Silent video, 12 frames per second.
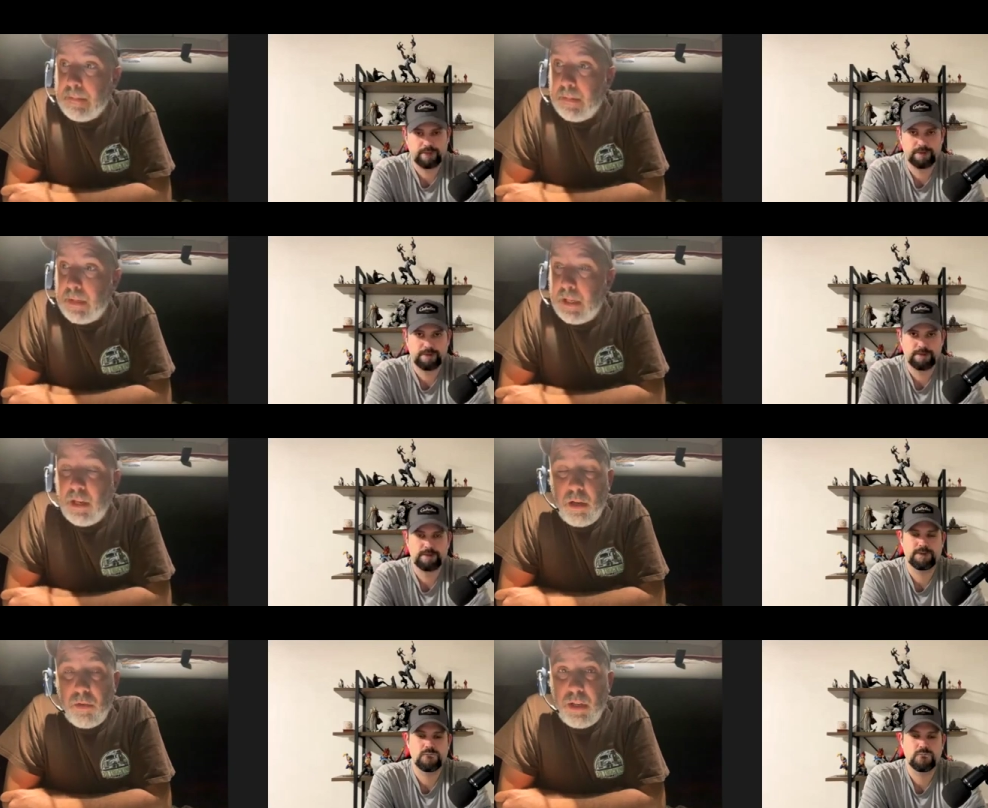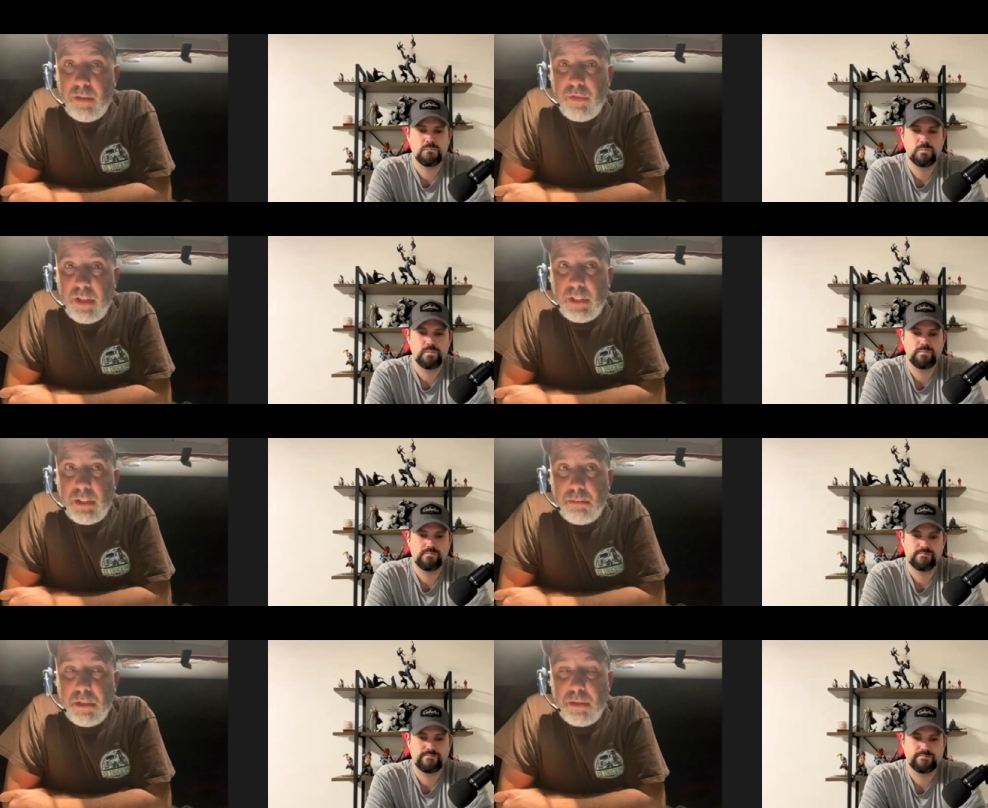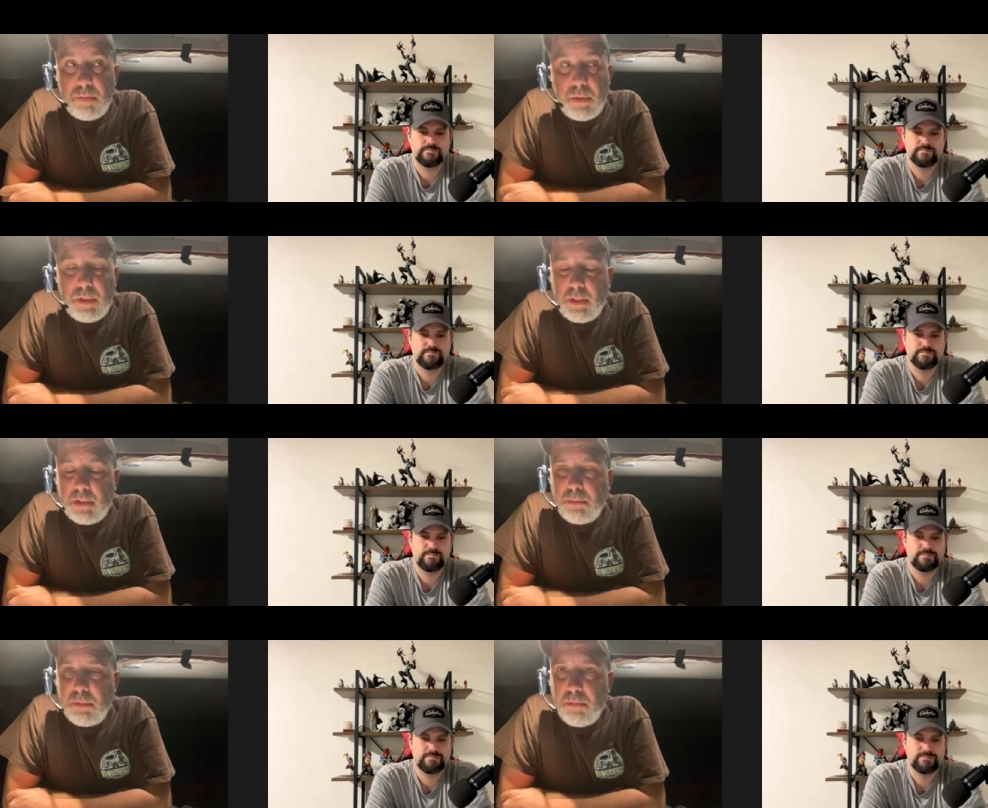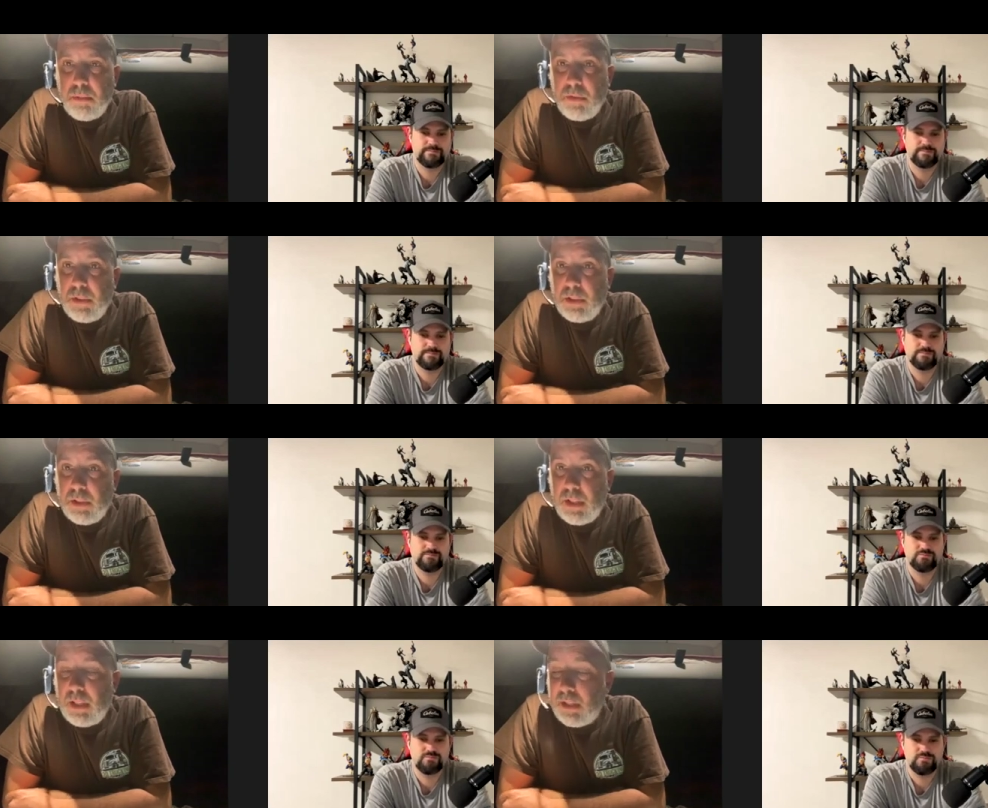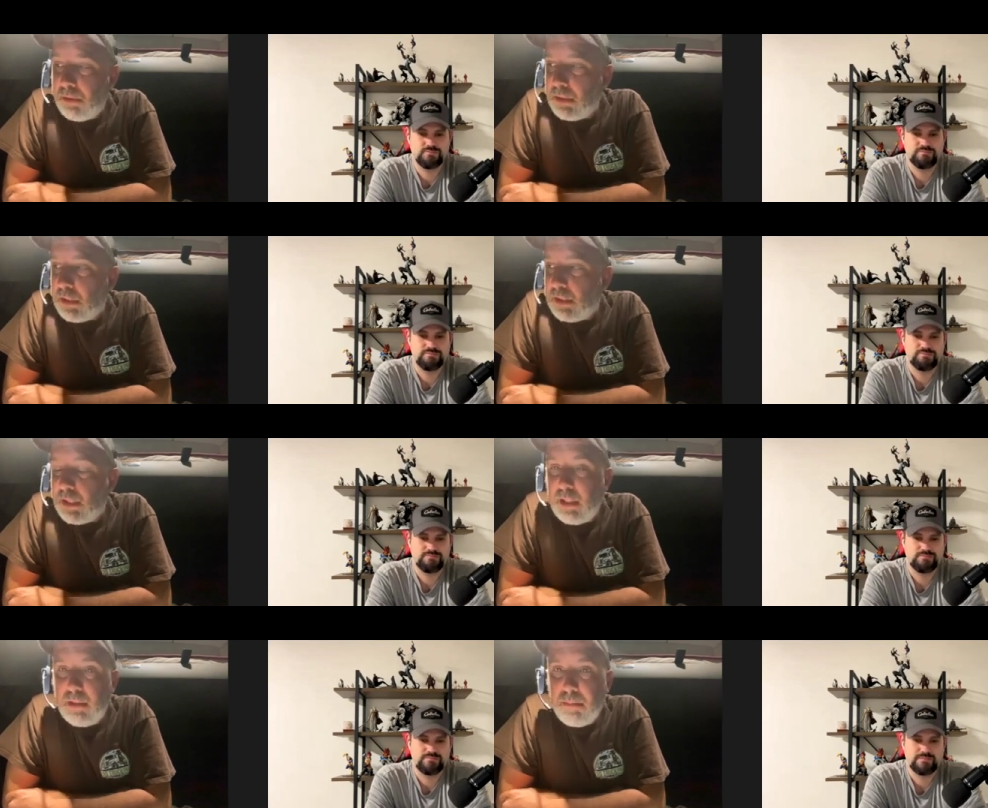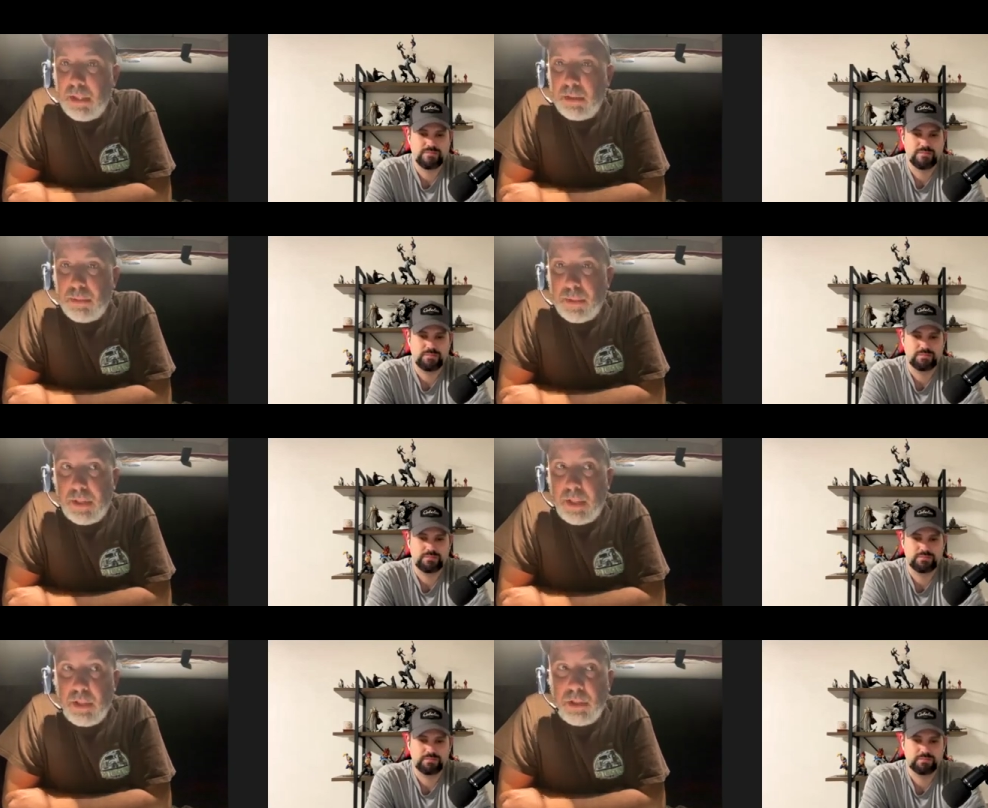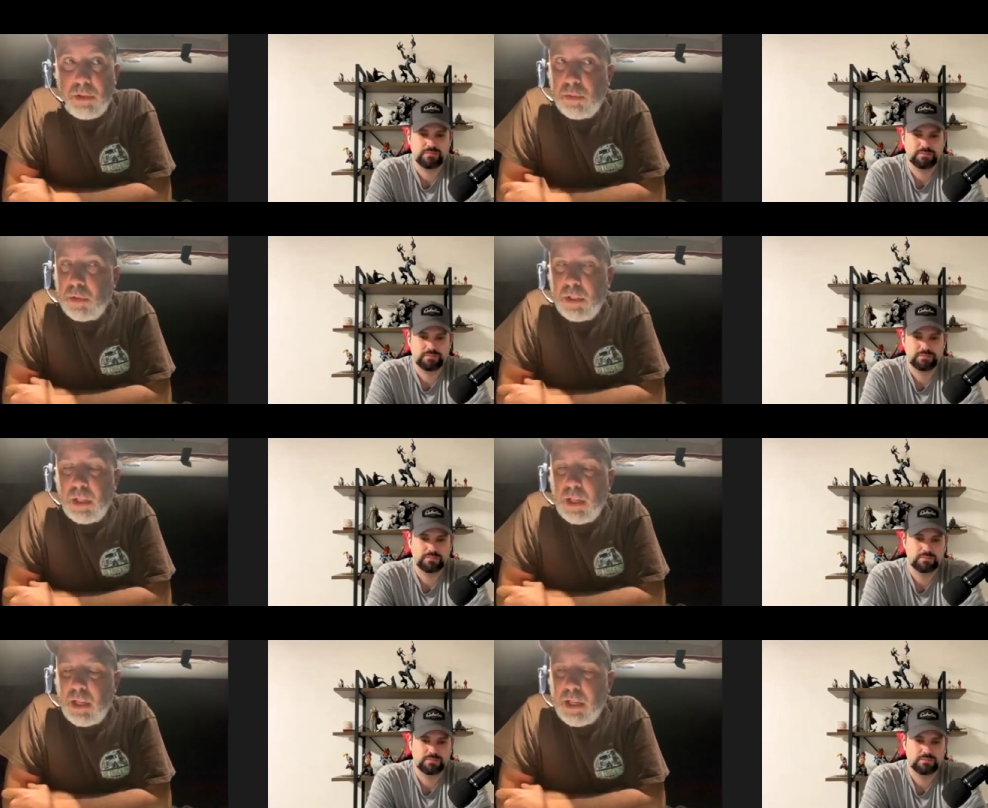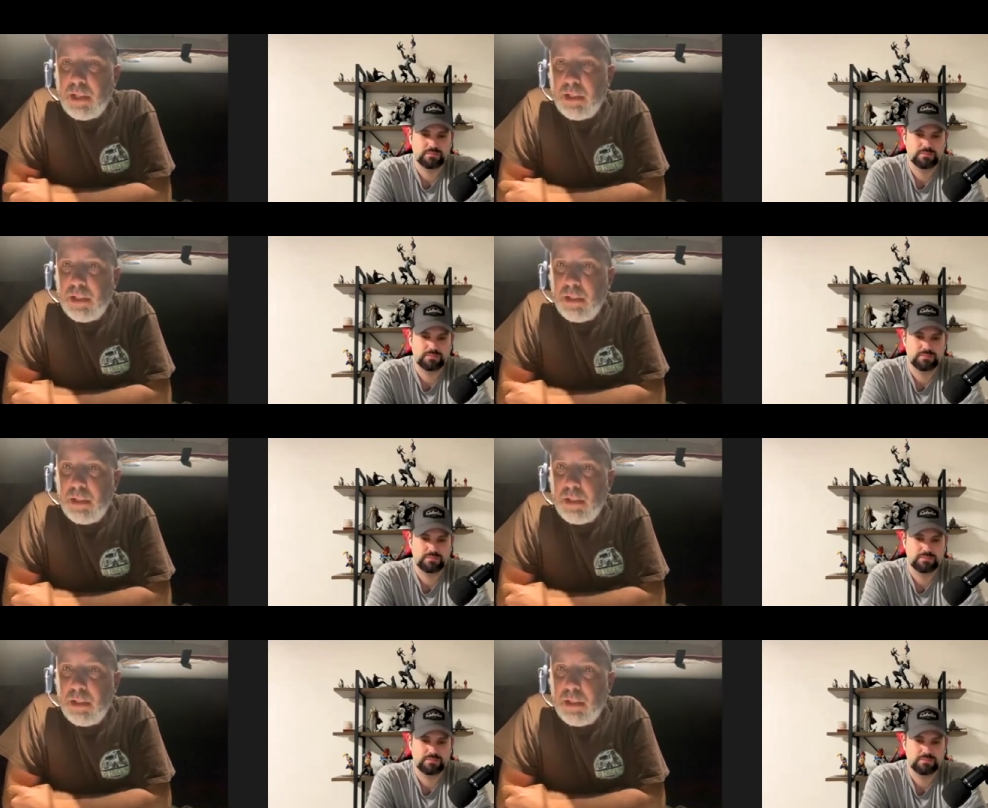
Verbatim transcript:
Speaker 1: I don't know. Netflix sometimes puts out some good movies, so I, was excited. My expectations were kind of high.